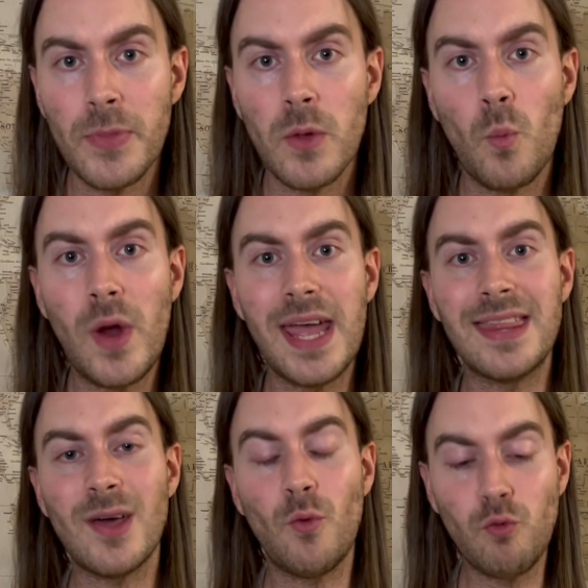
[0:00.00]

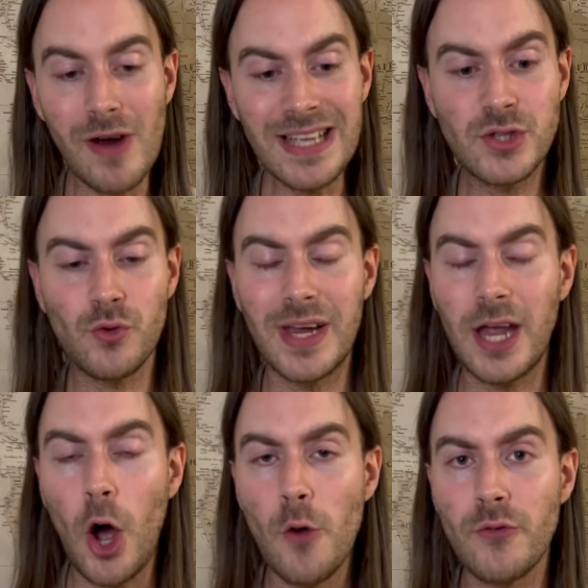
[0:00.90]
with rhetoric
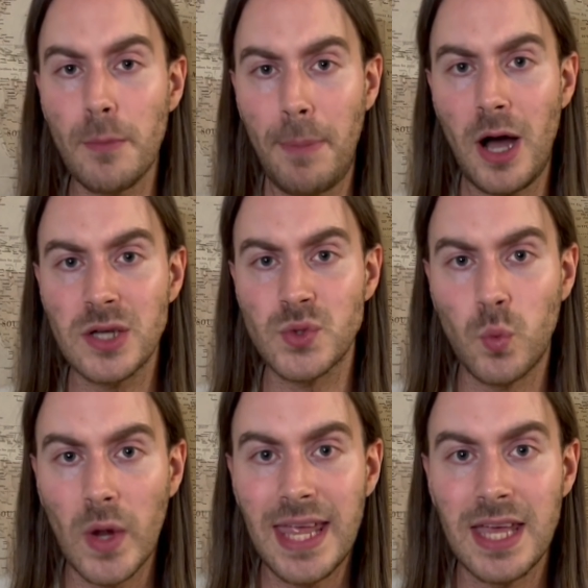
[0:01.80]
over the past
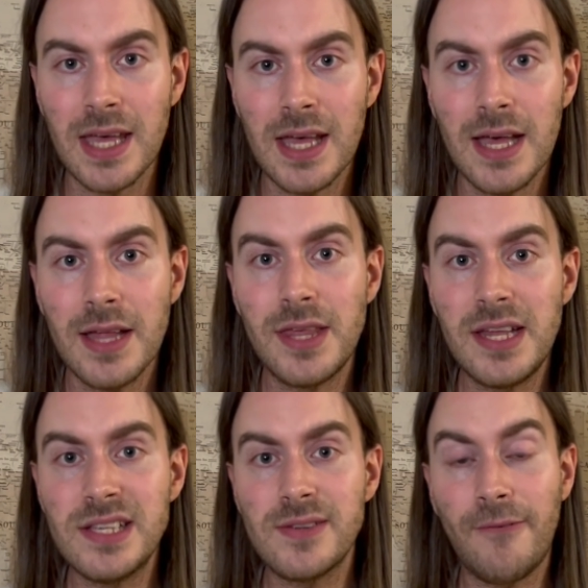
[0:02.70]
week that
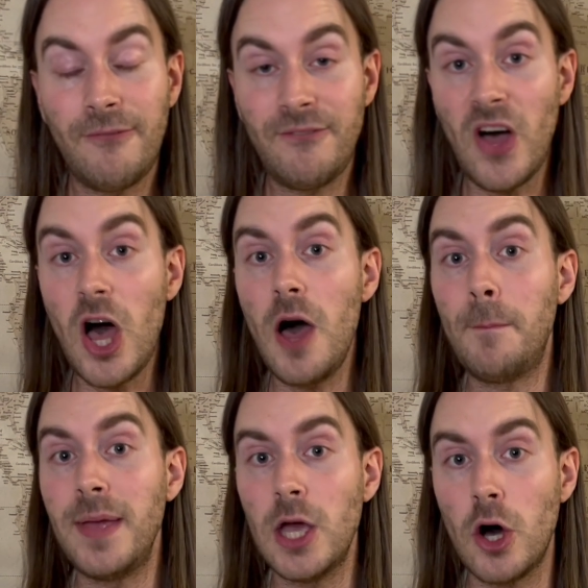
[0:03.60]
is far
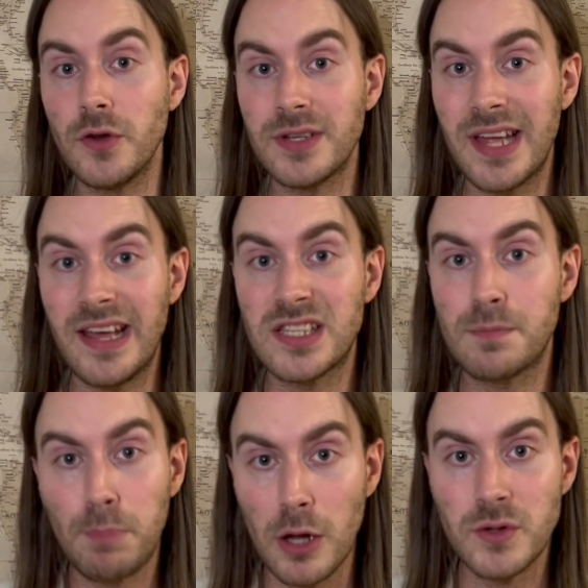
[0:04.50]
beyond
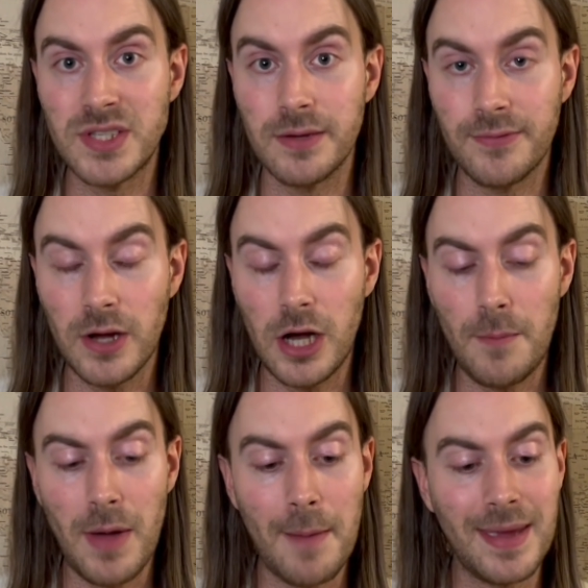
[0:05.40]
explosive.
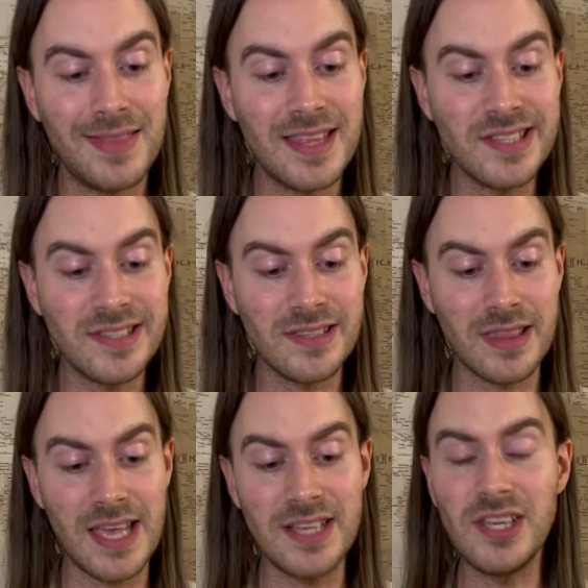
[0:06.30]
Um, I mean, this
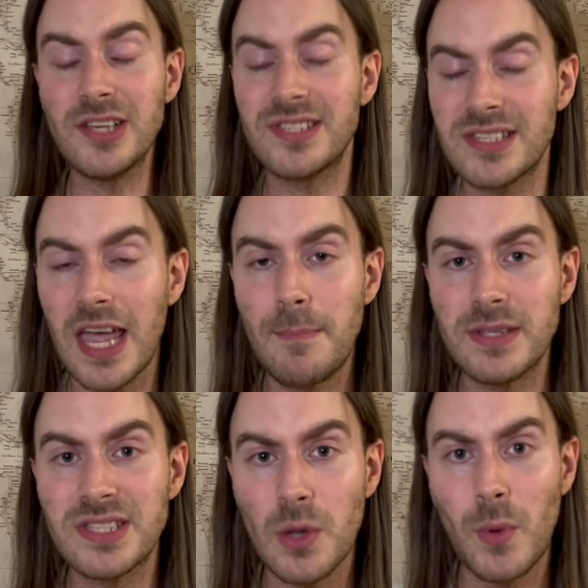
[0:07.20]
these are
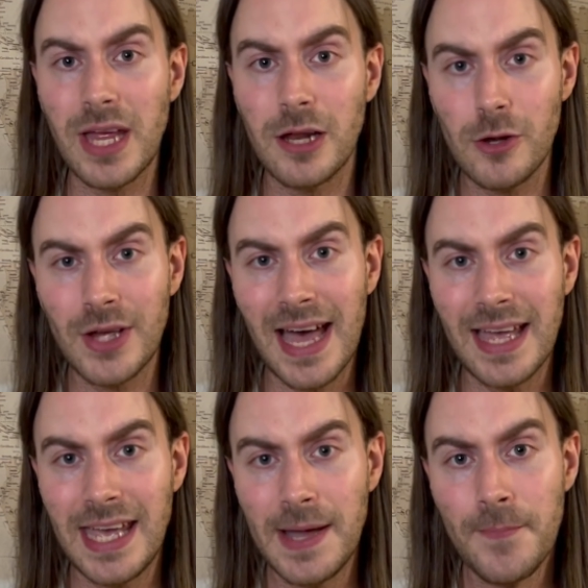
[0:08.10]
statements that we're going to look at
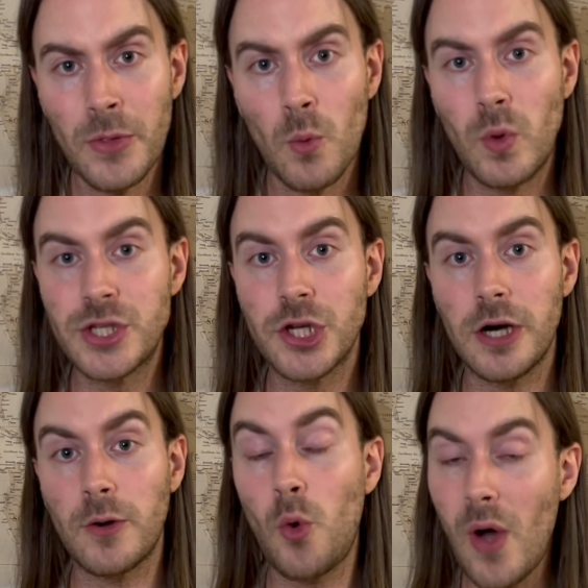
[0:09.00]
here, which
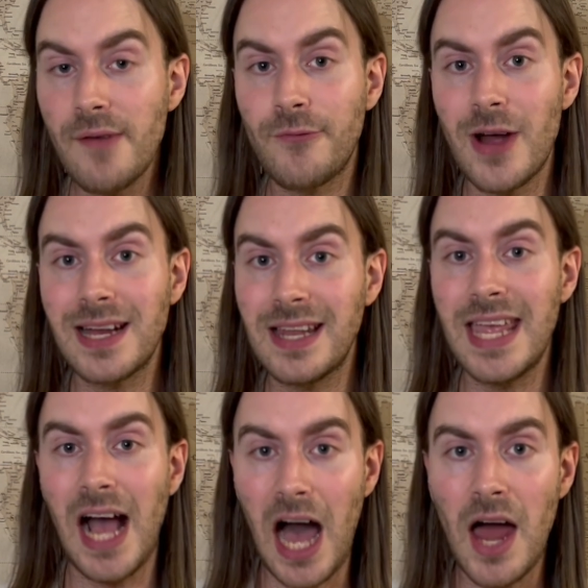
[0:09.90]
are quite frankly
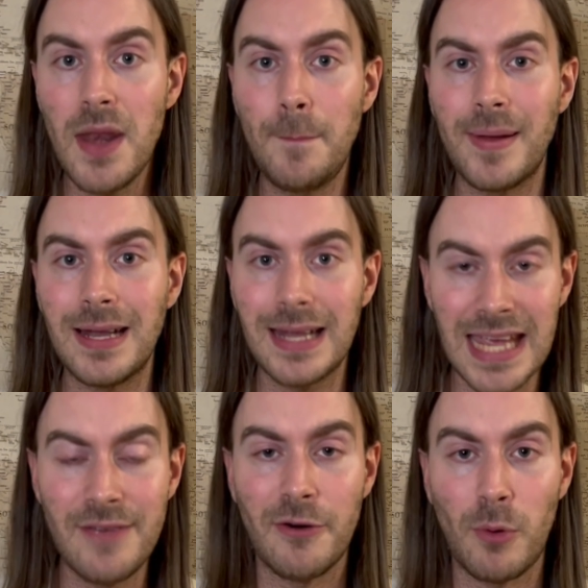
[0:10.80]

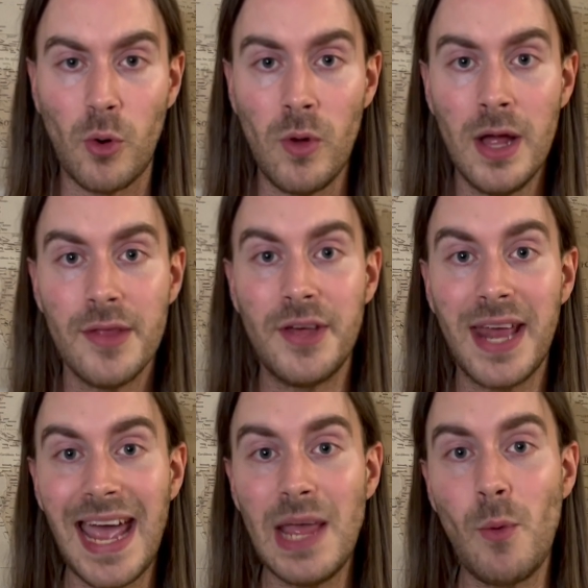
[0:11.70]
unbelievable that
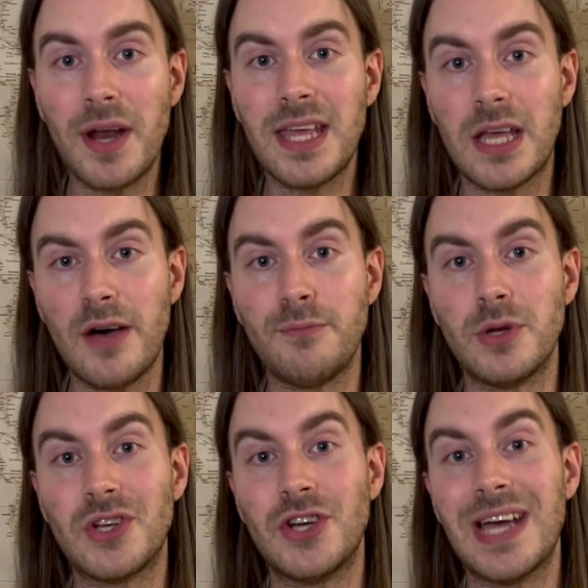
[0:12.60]
anyone in
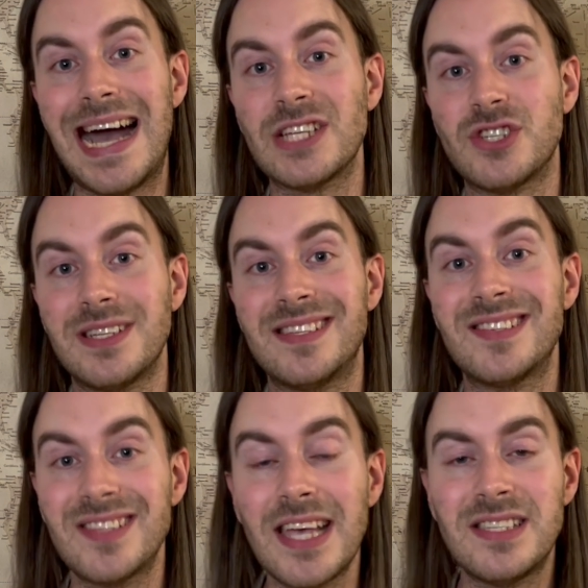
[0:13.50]
government could actually
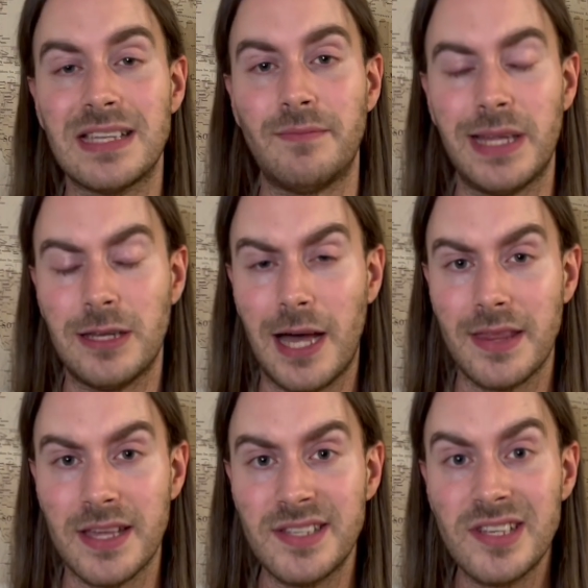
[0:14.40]
say something like
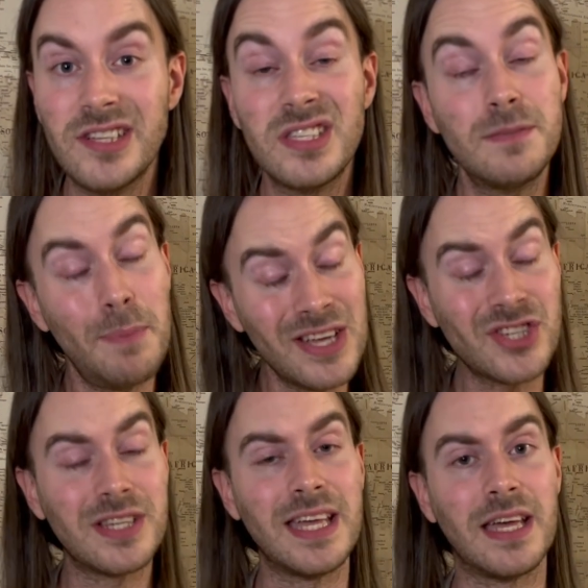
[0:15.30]
this,
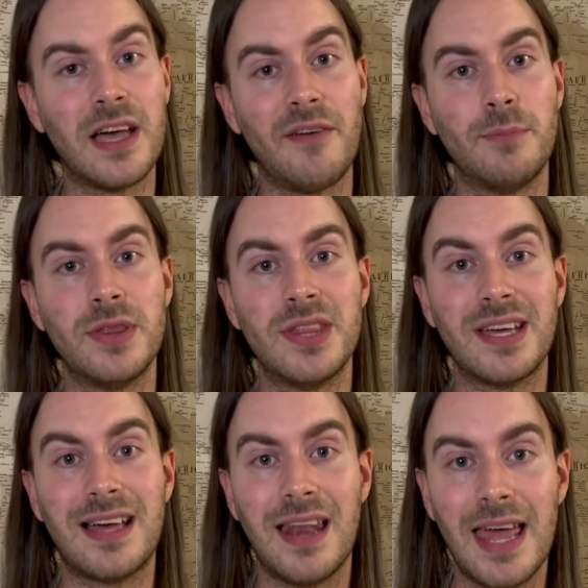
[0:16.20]
especially a government
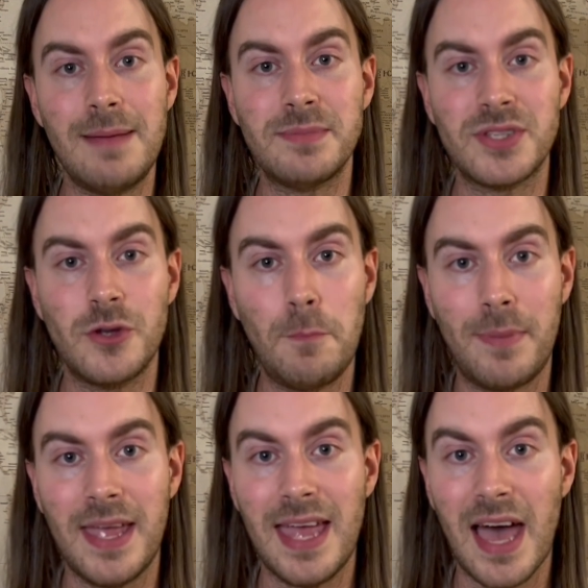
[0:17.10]
that claims to
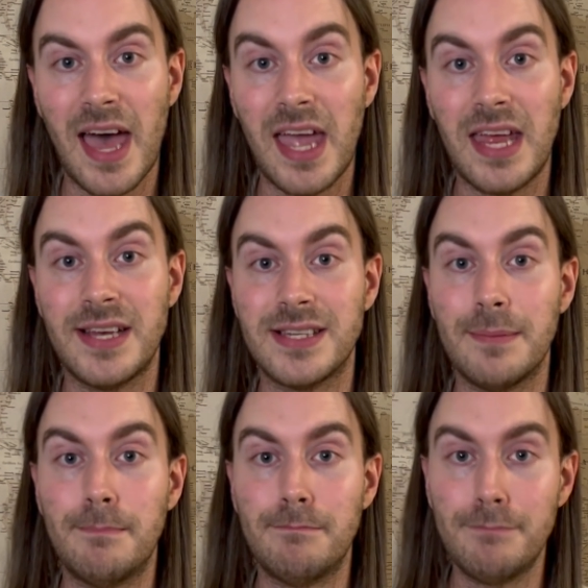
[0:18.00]
be a
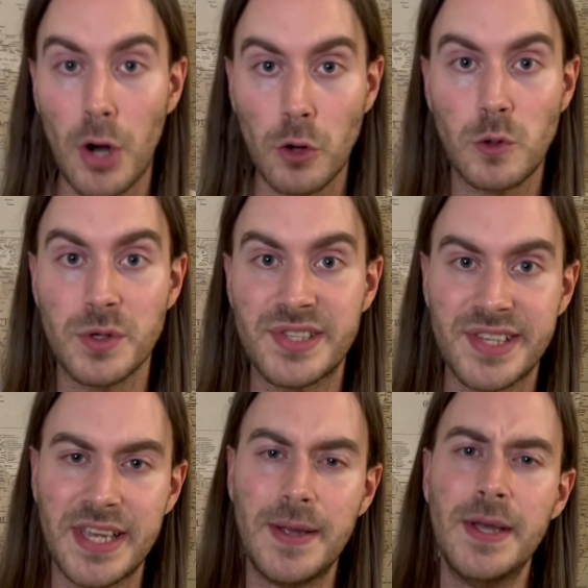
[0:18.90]

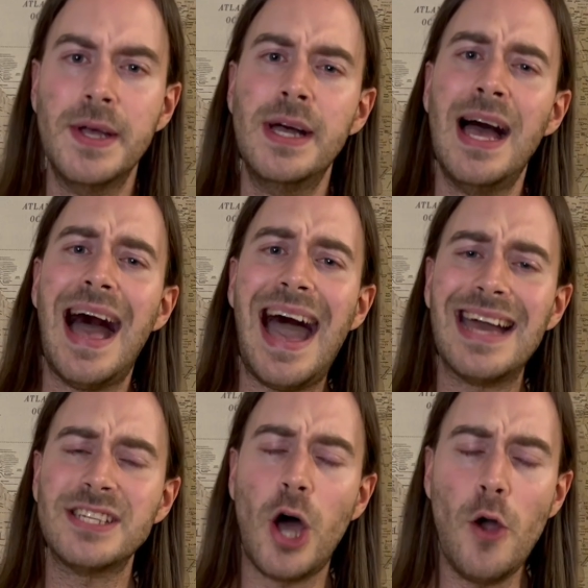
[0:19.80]
democracy.
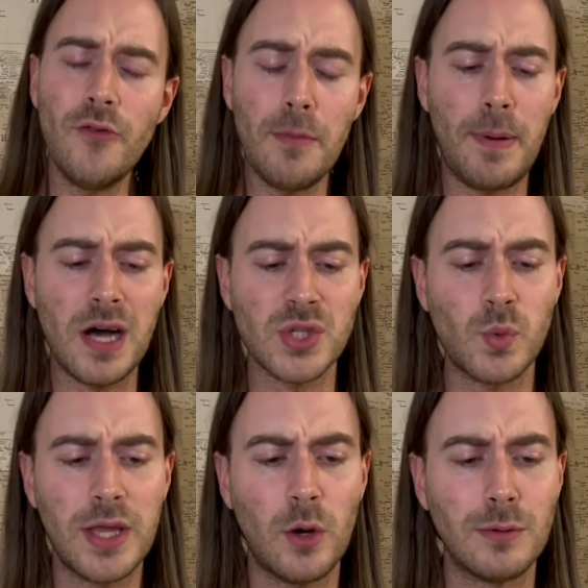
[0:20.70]
And over the past
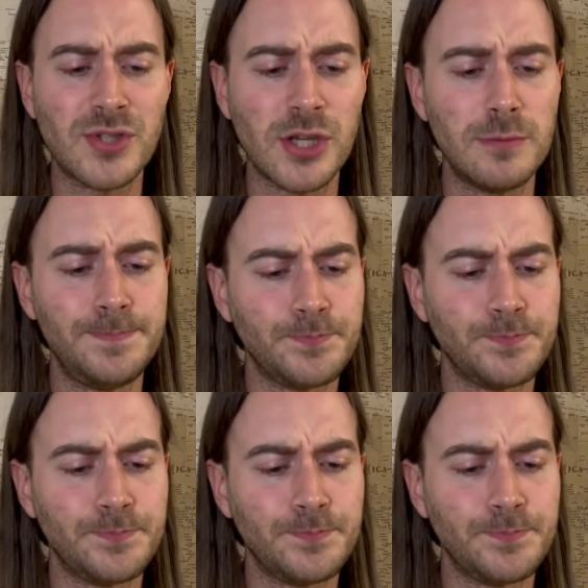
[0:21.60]
week, also